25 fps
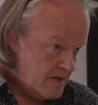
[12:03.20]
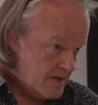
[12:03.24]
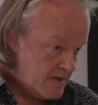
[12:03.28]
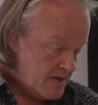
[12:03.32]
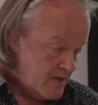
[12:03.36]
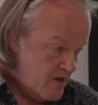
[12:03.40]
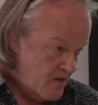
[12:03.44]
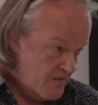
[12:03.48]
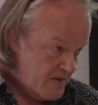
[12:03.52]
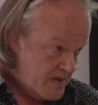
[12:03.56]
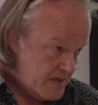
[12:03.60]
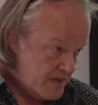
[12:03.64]

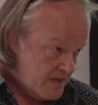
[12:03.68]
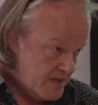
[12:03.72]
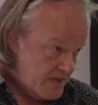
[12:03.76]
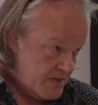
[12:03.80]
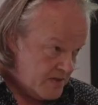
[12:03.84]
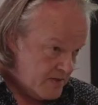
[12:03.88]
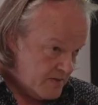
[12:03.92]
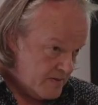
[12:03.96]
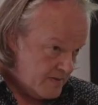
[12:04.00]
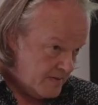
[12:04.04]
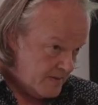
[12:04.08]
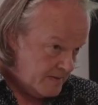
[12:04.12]

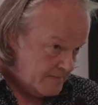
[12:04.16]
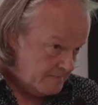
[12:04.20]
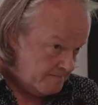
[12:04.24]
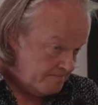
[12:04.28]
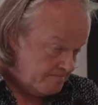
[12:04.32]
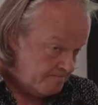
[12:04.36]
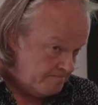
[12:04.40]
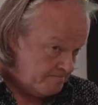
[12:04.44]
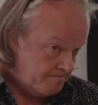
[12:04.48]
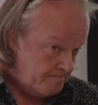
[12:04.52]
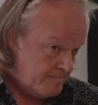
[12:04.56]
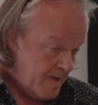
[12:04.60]
services,
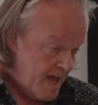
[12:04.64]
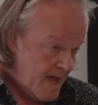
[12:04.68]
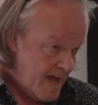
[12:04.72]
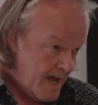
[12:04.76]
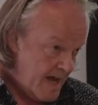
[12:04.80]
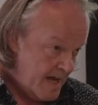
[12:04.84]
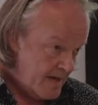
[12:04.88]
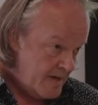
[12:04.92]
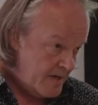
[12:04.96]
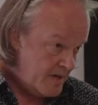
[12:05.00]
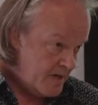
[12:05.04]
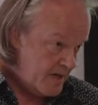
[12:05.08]

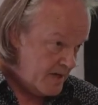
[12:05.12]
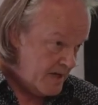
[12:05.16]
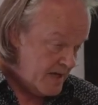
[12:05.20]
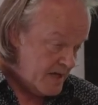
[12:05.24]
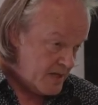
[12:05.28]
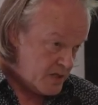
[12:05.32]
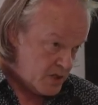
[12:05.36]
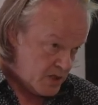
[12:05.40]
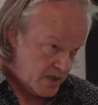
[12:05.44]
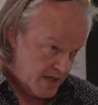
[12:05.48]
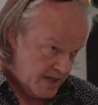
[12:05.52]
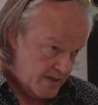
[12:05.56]
and
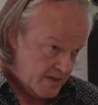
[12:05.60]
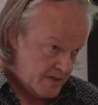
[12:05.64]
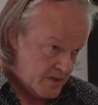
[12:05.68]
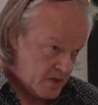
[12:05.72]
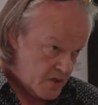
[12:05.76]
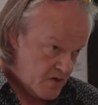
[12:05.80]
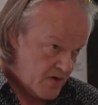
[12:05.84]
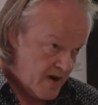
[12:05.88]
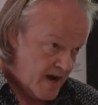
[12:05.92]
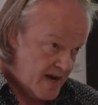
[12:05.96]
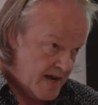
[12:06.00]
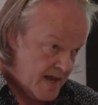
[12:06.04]
skills
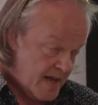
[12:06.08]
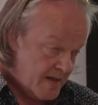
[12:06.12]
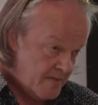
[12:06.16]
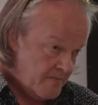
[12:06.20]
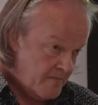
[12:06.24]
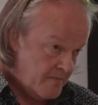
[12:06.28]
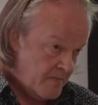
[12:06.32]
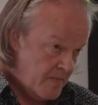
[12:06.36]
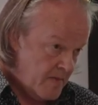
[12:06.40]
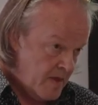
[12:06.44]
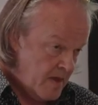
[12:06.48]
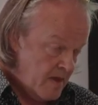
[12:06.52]
training.
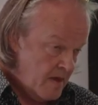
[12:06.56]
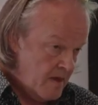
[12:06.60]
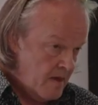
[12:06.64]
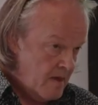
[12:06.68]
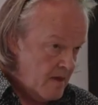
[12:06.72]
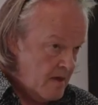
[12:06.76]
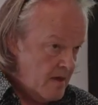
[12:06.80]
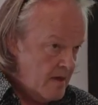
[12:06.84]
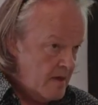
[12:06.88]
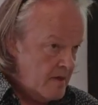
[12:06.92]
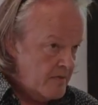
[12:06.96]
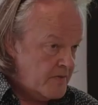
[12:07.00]

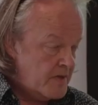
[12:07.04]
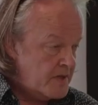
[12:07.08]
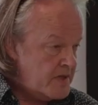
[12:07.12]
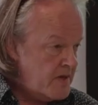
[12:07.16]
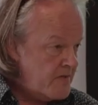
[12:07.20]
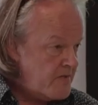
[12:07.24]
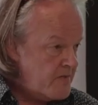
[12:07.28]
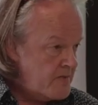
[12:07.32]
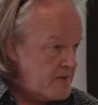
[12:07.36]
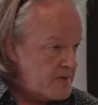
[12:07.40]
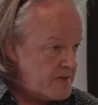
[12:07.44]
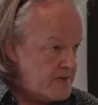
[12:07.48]
The
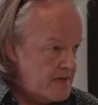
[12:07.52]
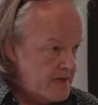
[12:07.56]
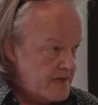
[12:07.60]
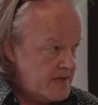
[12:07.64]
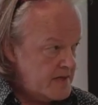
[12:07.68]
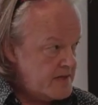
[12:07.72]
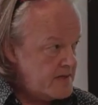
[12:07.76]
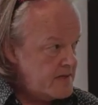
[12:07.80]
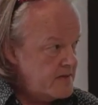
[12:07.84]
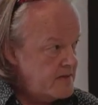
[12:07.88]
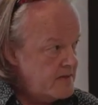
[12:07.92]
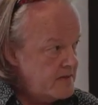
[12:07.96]
difference
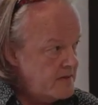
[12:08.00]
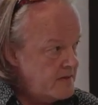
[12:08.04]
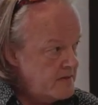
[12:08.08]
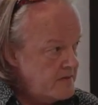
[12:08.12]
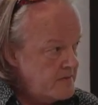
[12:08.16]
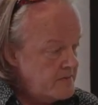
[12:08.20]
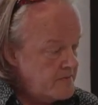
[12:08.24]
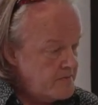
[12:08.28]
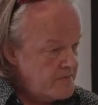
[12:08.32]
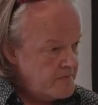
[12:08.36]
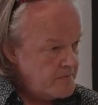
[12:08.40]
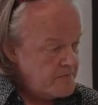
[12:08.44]
is
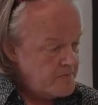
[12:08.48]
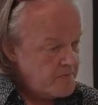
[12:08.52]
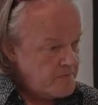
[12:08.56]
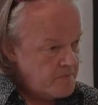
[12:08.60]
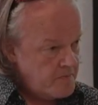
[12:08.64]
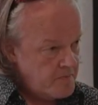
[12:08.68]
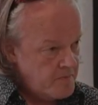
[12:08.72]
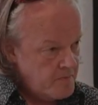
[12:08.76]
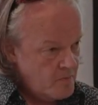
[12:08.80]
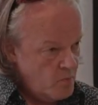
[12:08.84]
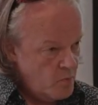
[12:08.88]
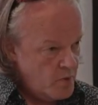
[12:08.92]

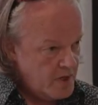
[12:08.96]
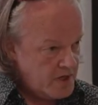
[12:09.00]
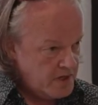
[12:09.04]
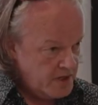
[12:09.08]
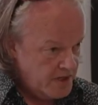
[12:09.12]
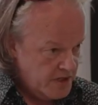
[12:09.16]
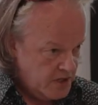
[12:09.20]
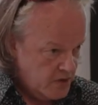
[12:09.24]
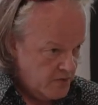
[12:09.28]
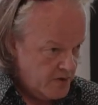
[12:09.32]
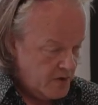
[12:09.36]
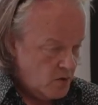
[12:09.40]
we're going
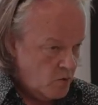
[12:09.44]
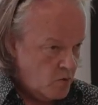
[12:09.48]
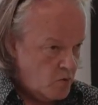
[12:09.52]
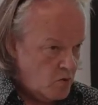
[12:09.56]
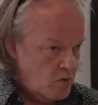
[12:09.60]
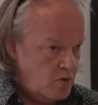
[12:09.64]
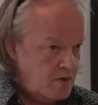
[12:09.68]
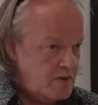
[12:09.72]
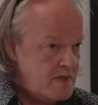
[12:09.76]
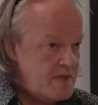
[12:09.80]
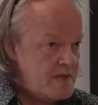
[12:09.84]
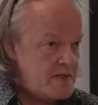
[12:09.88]
to do it
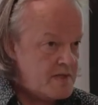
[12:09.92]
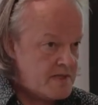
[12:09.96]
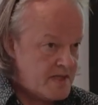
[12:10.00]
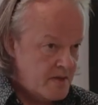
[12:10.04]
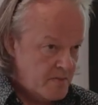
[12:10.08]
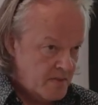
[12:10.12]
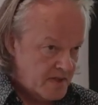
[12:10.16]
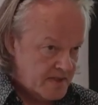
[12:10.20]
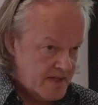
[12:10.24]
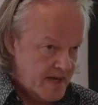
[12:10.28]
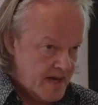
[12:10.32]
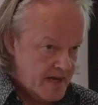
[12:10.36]
all
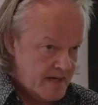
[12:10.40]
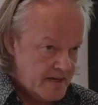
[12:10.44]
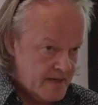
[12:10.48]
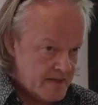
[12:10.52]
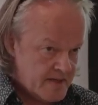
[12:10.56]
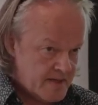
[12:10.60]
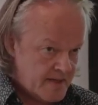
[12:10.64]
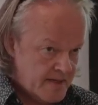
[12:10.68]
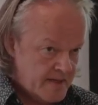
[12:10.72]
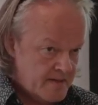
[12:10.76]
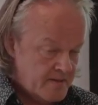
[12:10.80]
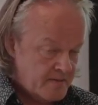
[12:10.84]

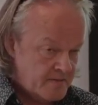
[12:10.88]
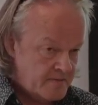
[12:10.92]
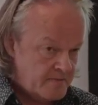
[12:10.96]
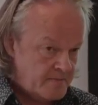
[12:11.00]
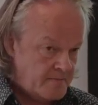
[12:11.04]
simultaneously.